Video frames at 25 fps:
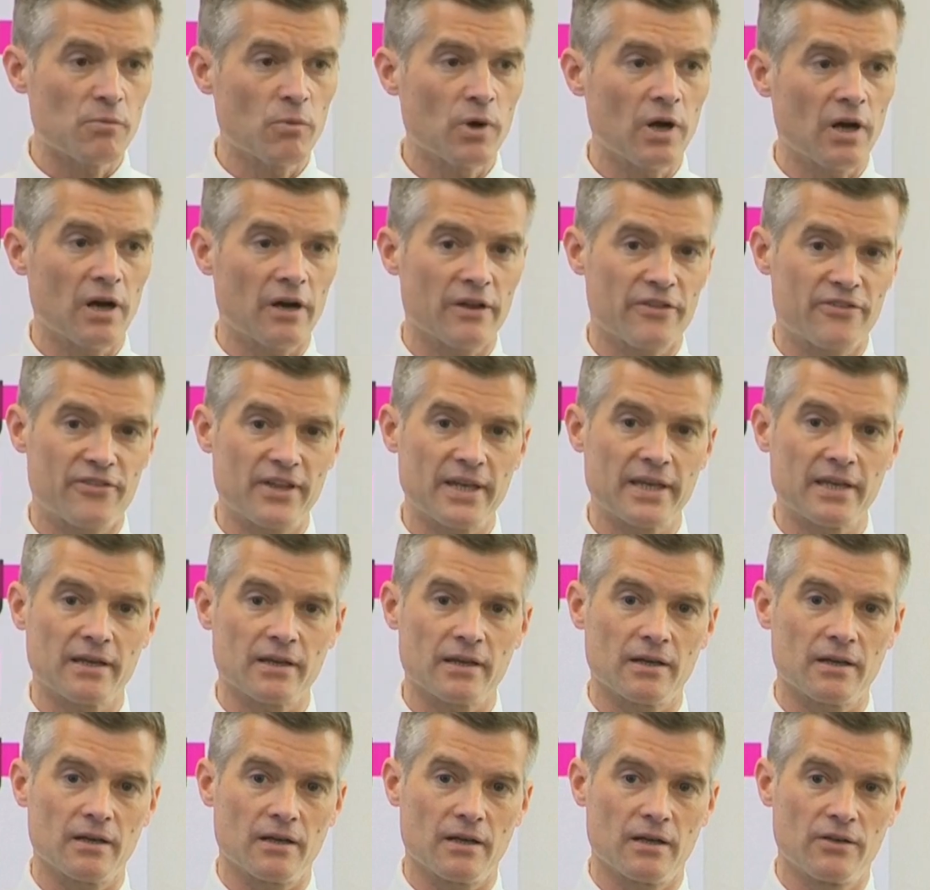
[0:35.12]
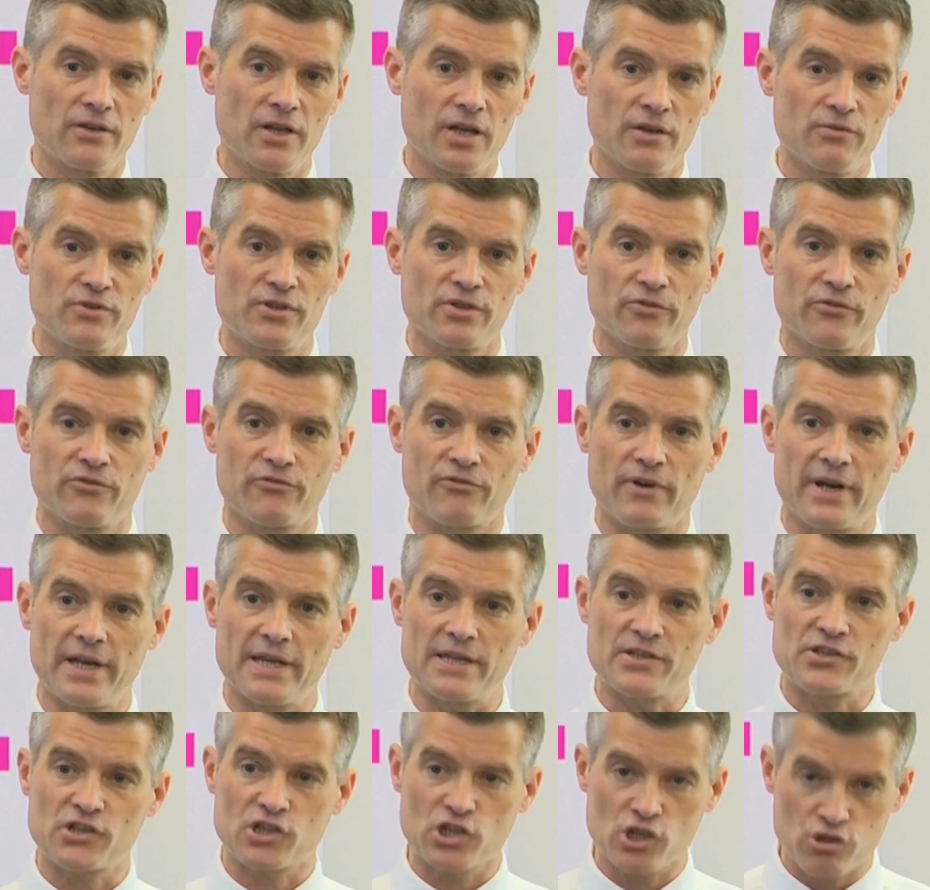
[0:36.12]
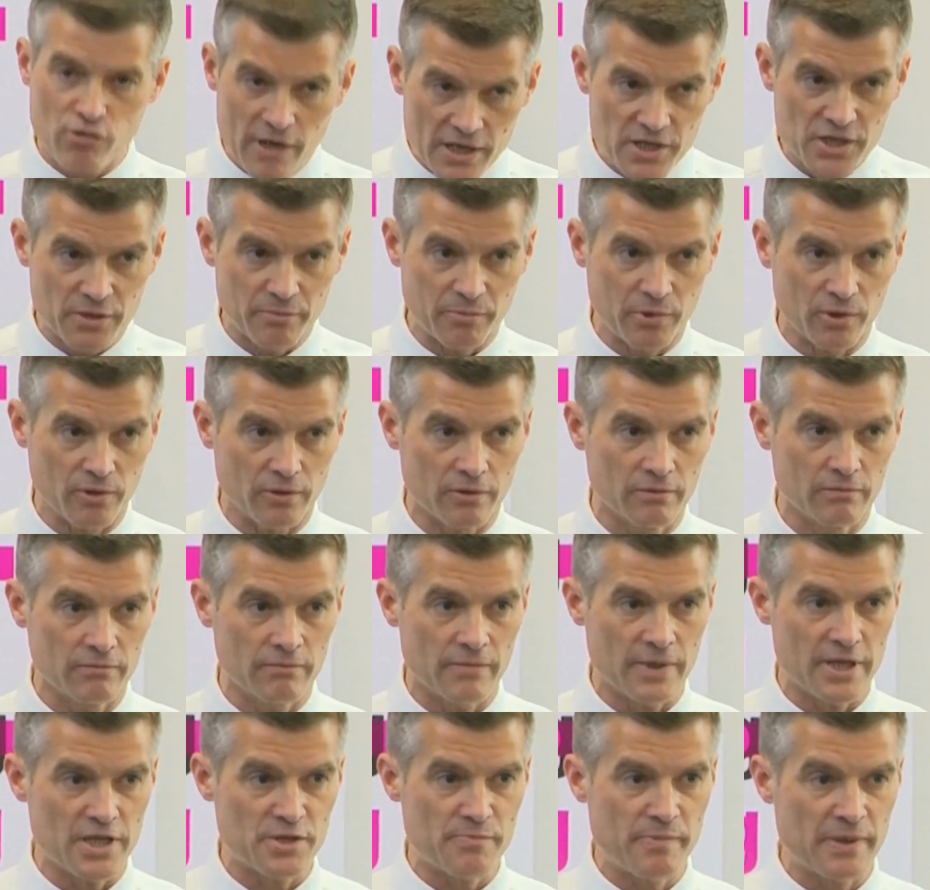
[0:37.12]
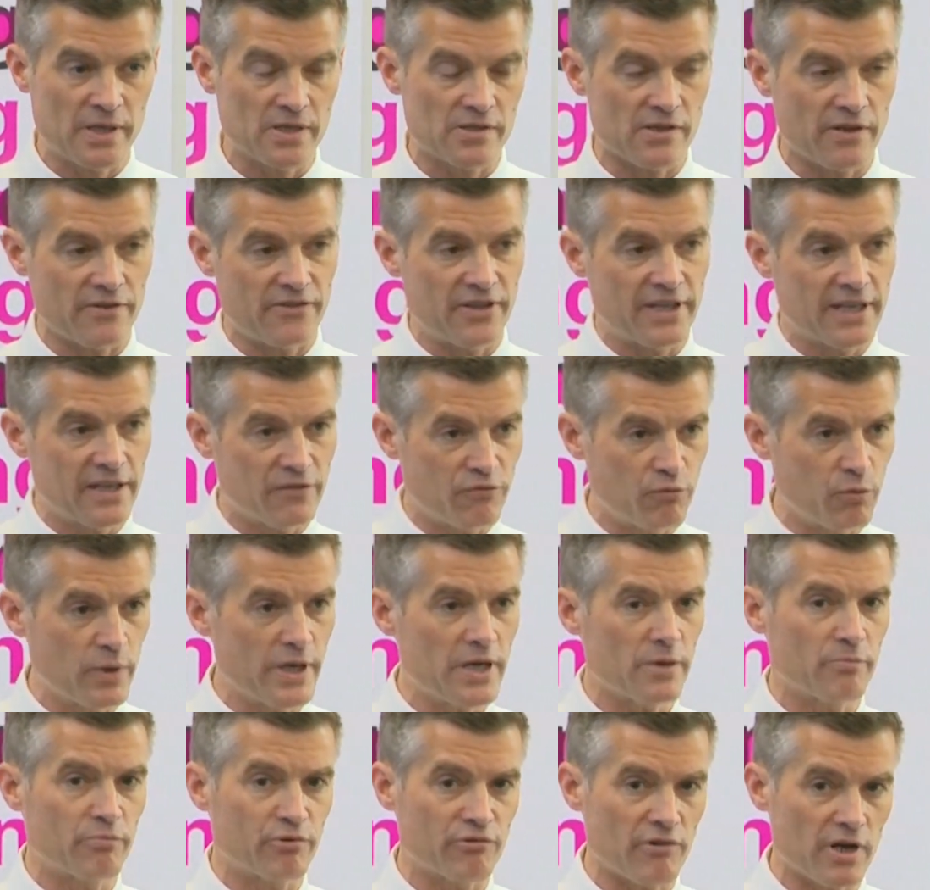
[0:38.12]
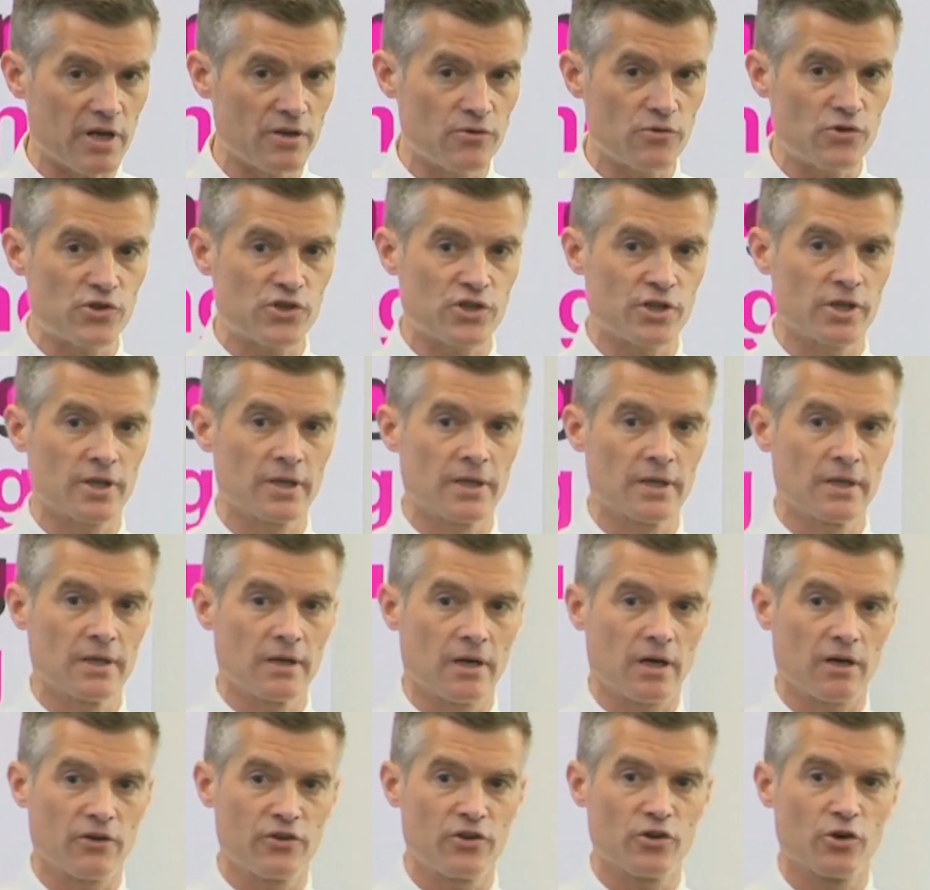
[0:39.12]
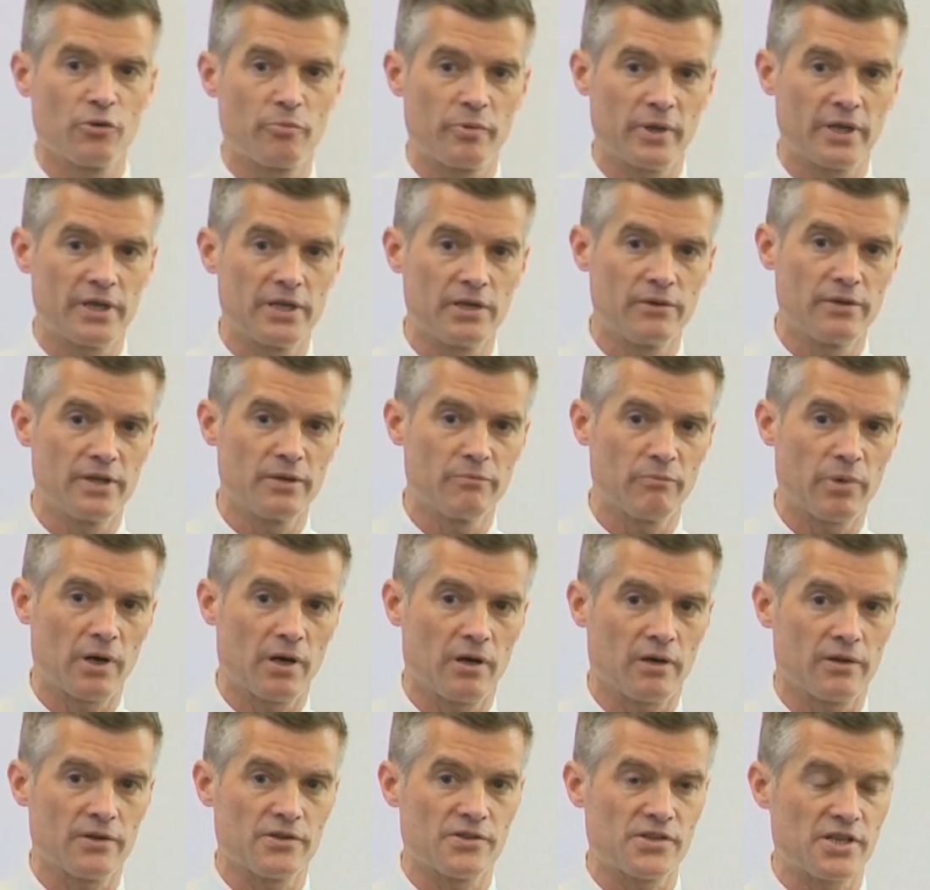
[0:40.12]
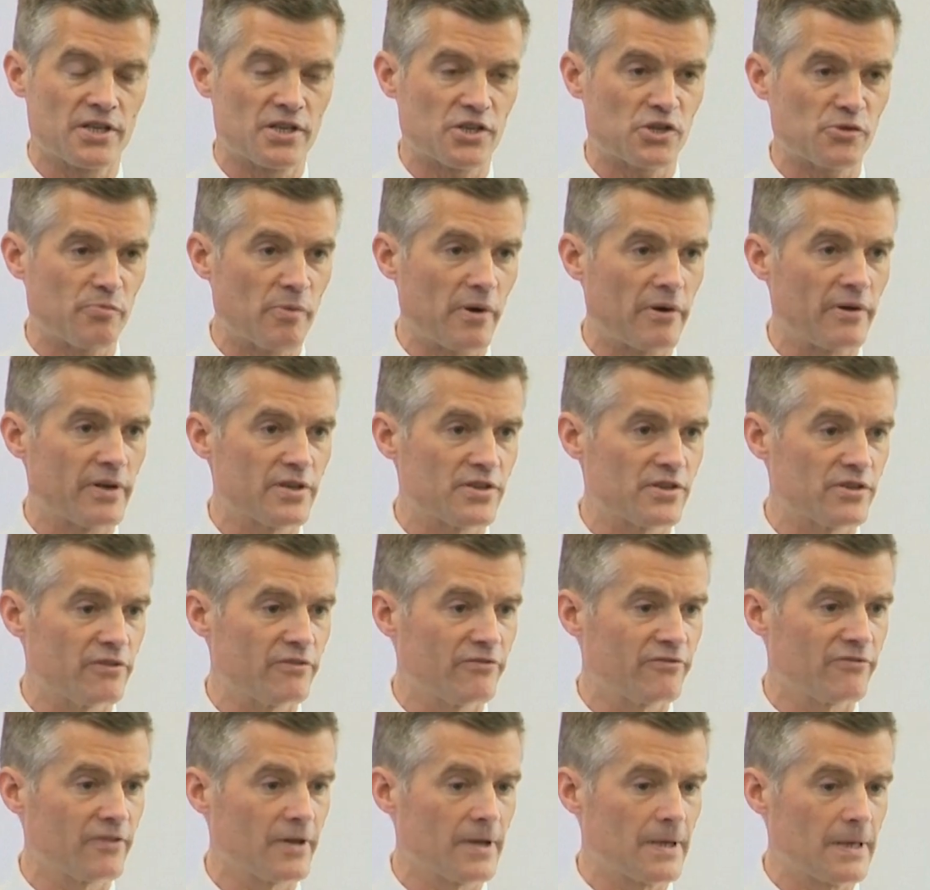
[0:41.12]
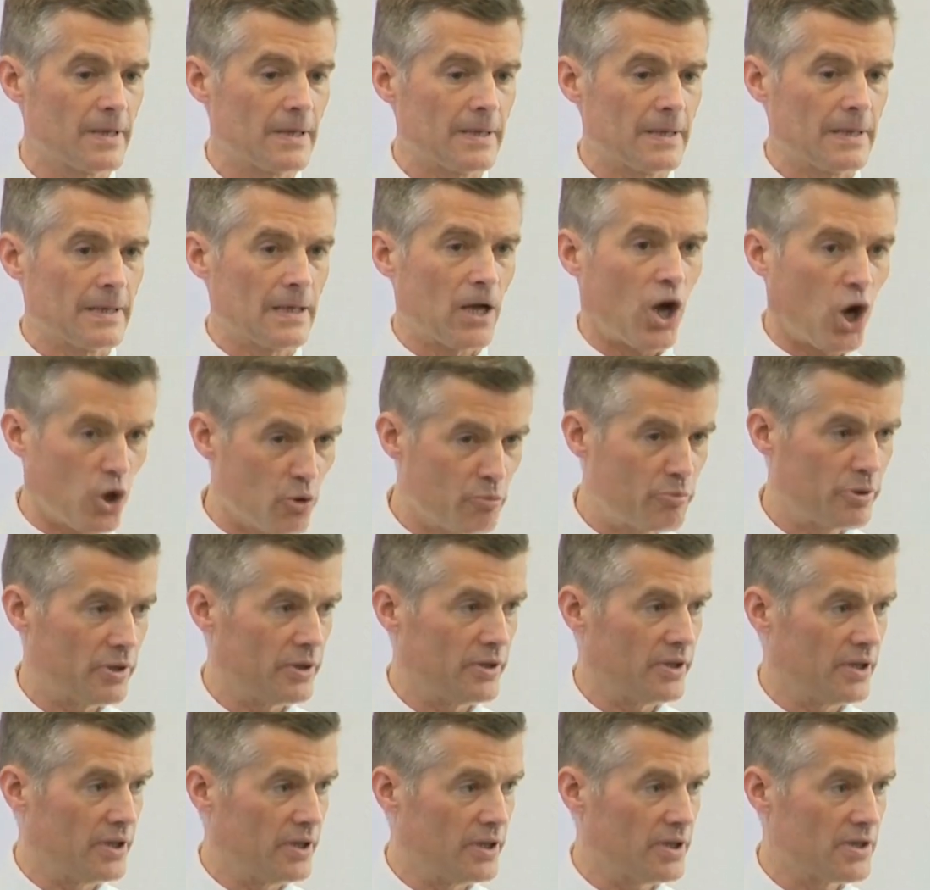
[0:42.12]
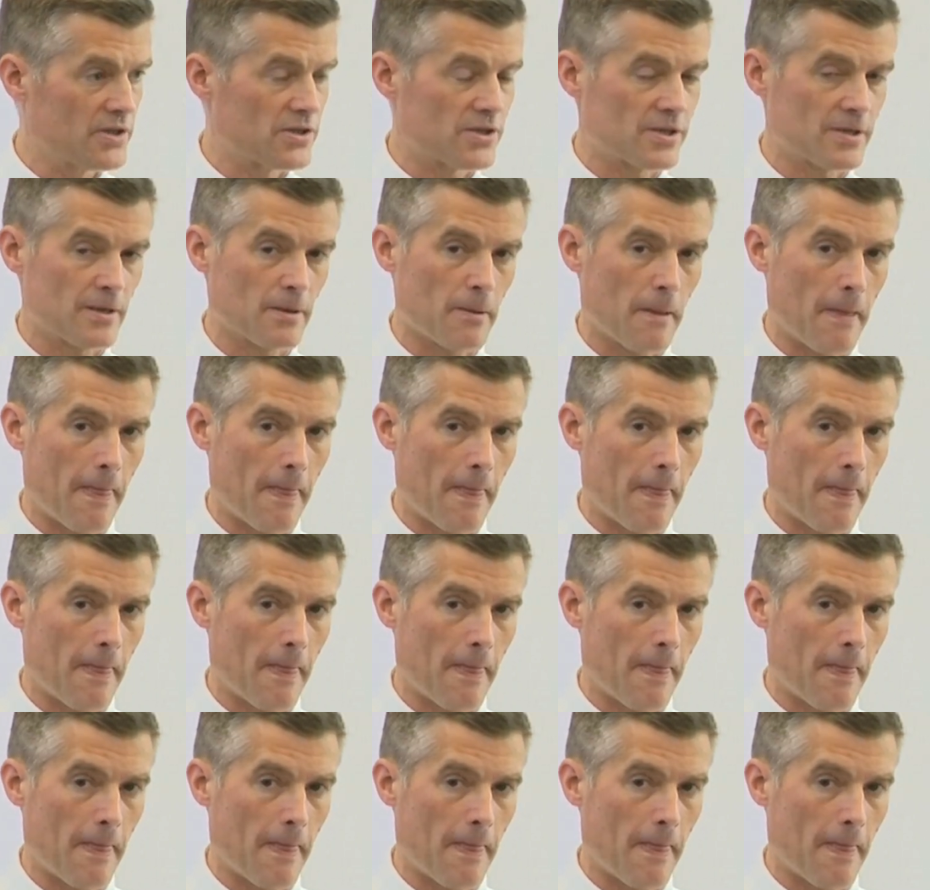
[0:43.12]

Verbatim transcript: why I think a no-deal threat is credible is because I think if we approach our European Union partners in a spirit of openness